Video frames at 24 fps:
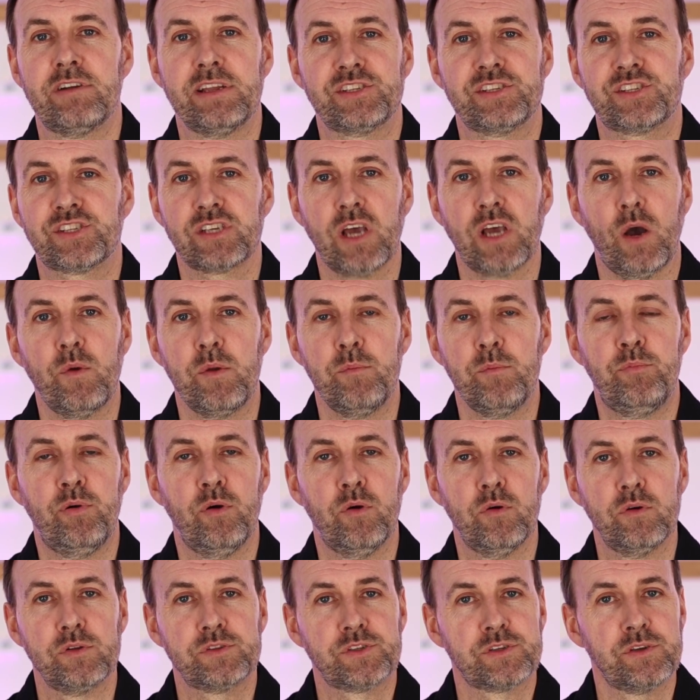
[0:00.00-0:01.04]
it's so
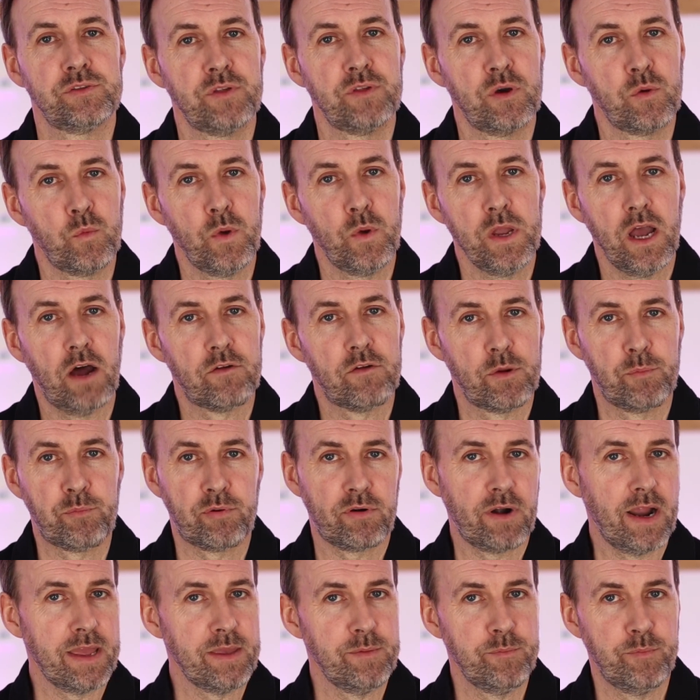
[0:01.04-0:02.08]
important that we are a
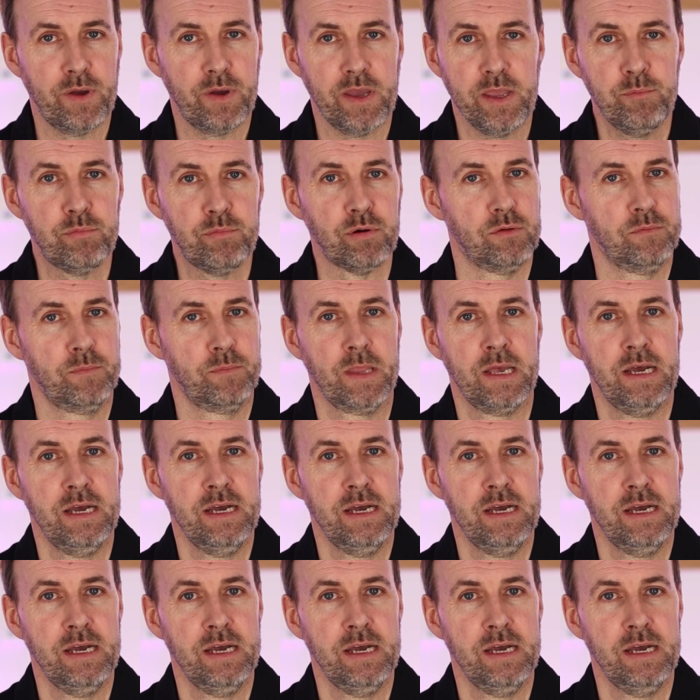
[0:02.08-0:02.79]
praying people.